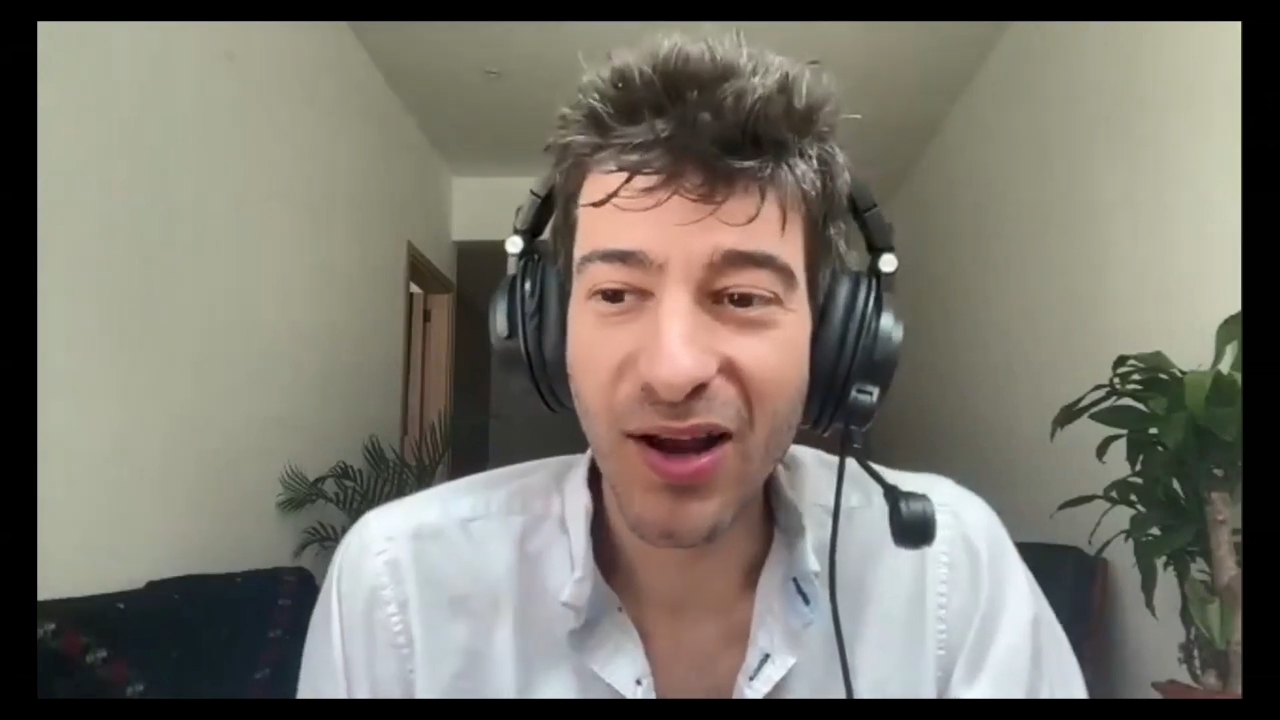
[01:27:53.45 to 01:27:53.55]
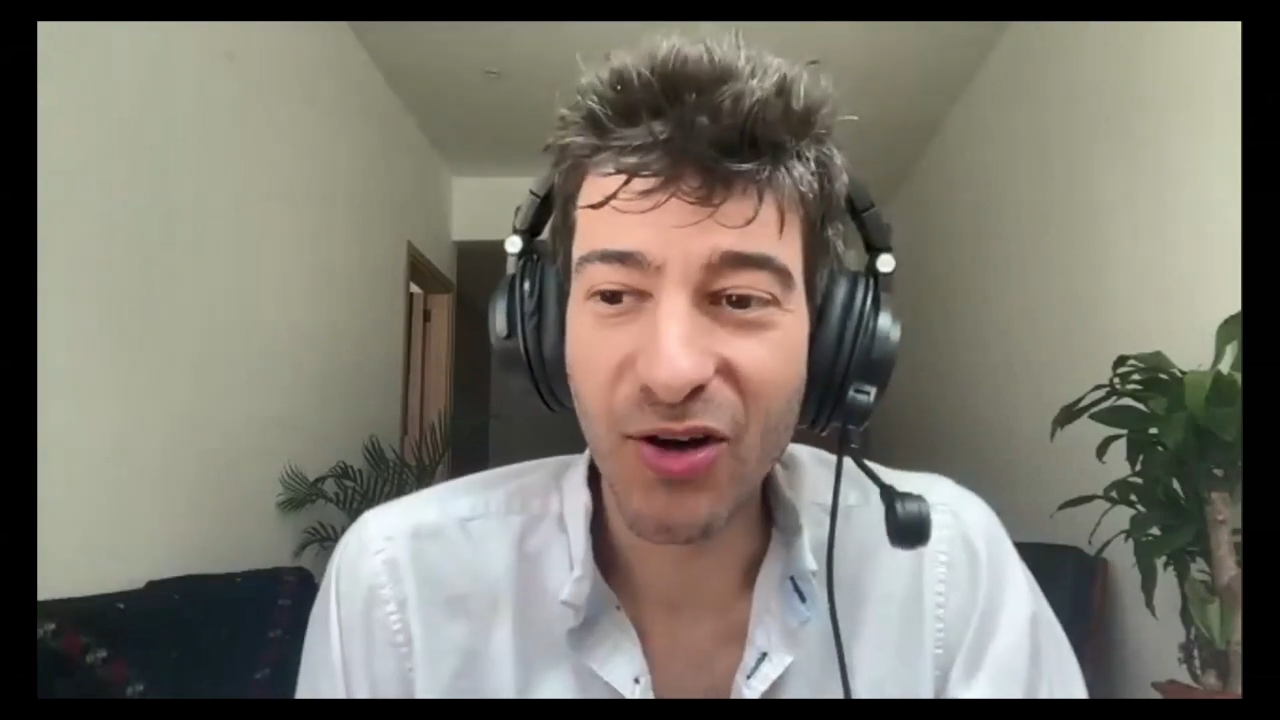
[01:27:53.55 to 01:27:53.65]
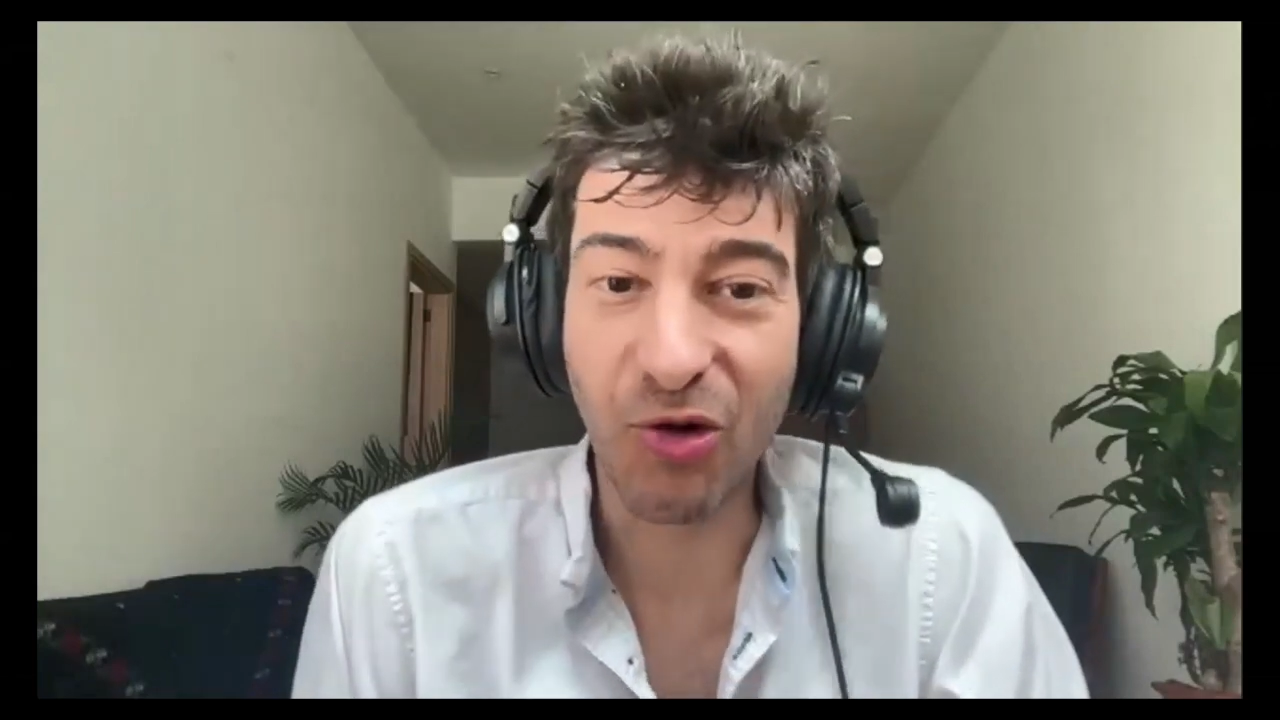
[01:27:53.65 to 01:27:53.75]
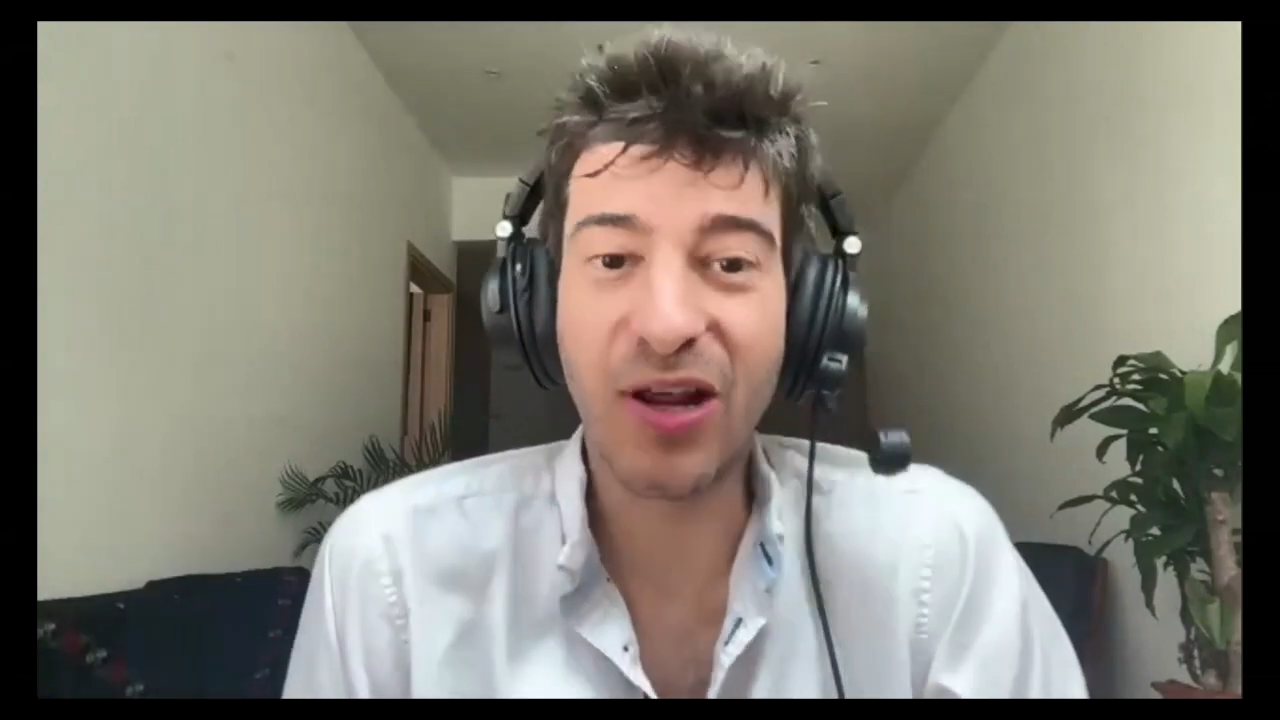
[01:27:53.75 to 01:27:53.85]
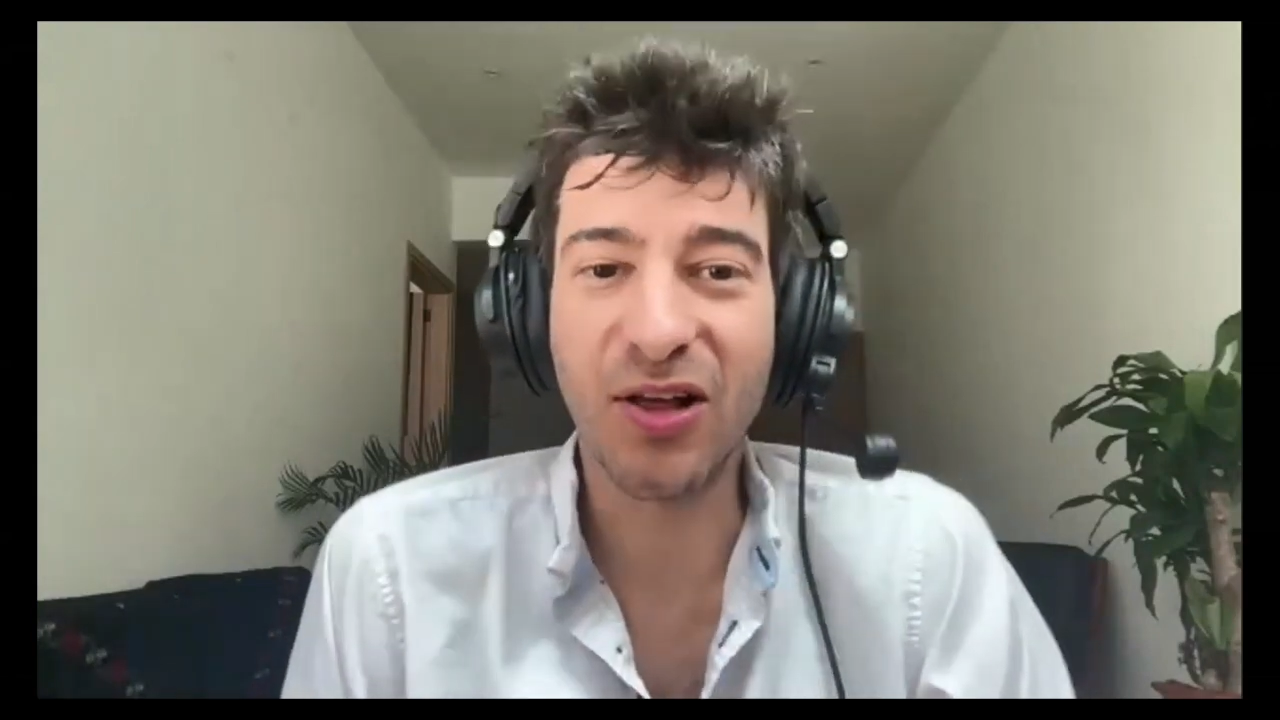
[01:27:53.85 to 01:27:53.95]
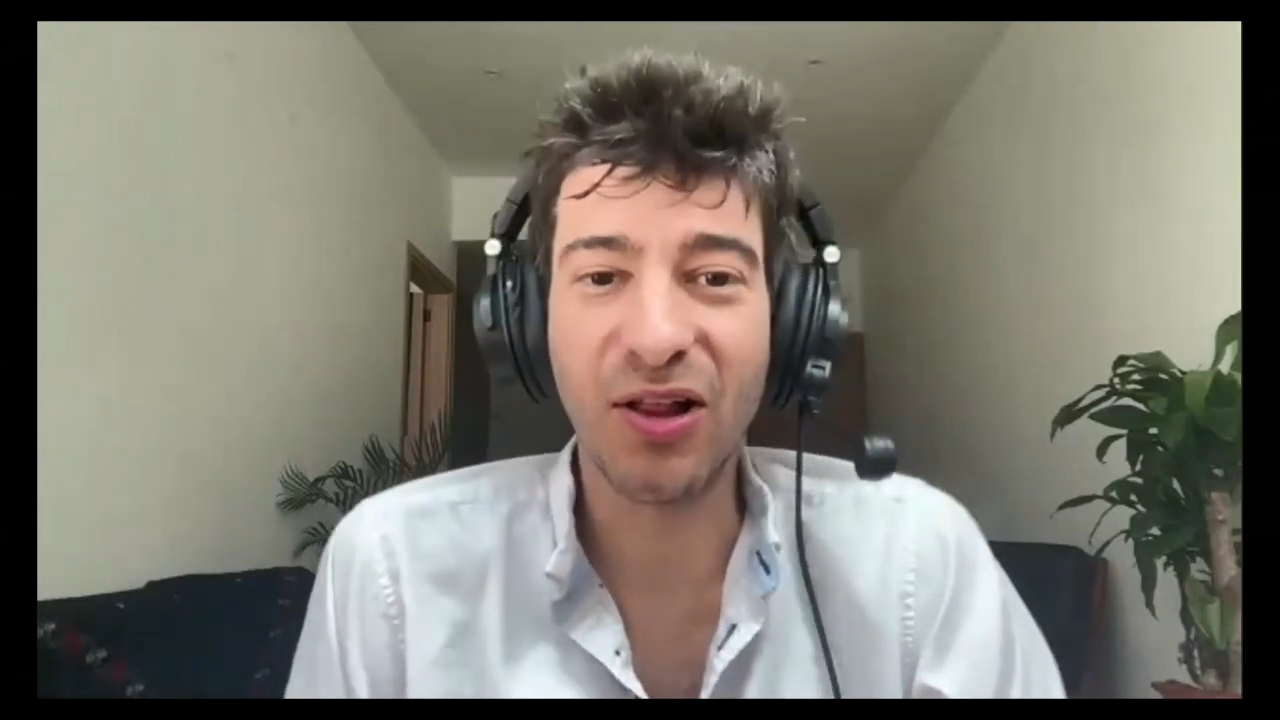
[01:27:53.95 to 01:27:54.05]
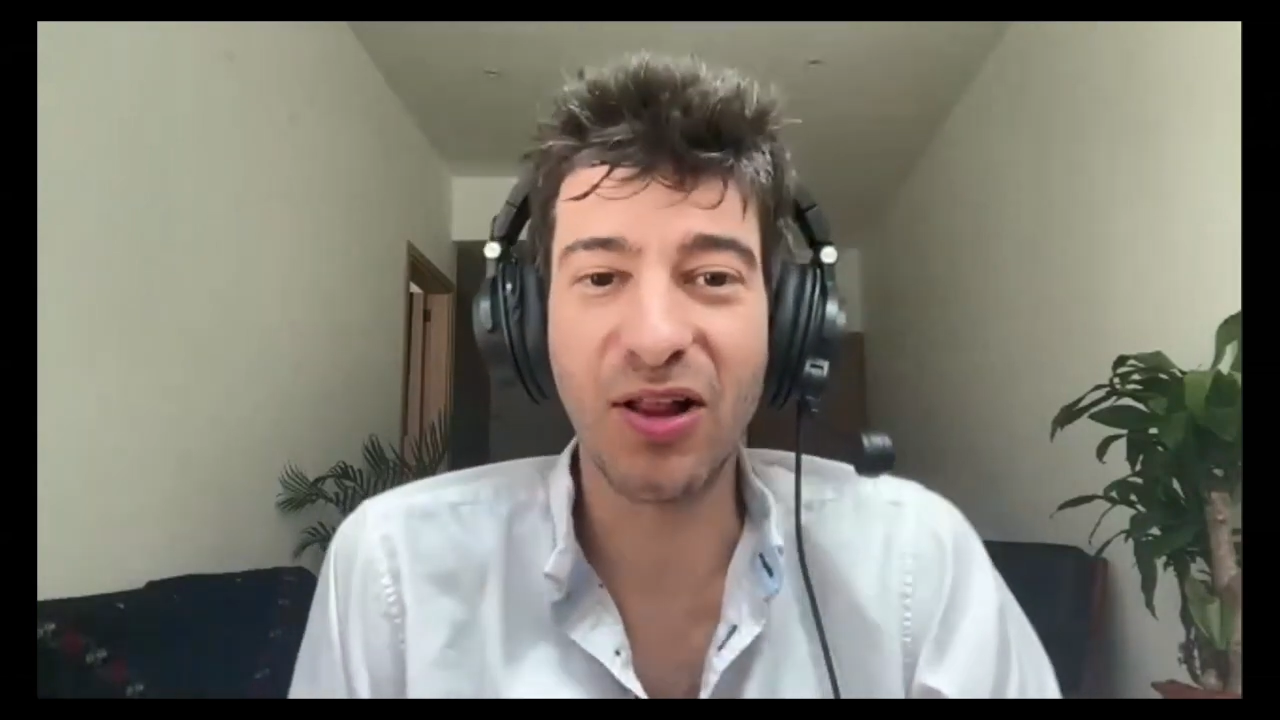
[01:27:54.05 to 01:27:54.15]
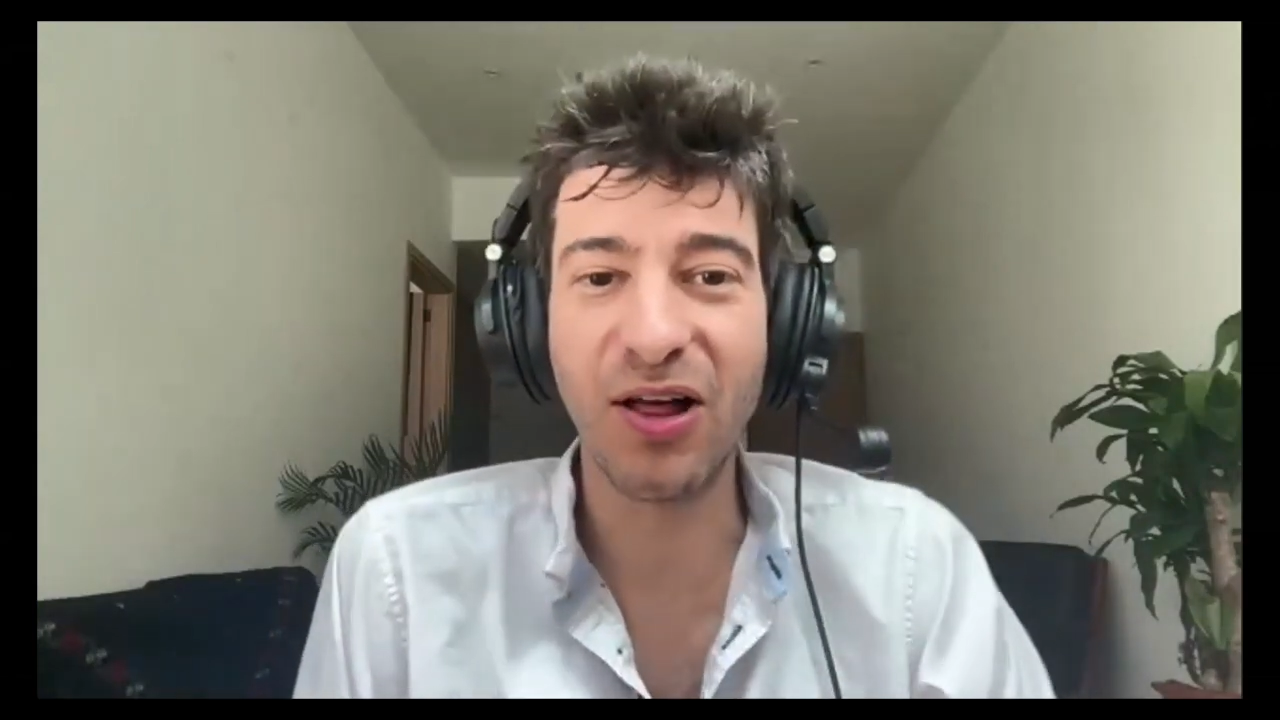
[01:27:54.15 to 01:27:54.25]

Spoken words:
critical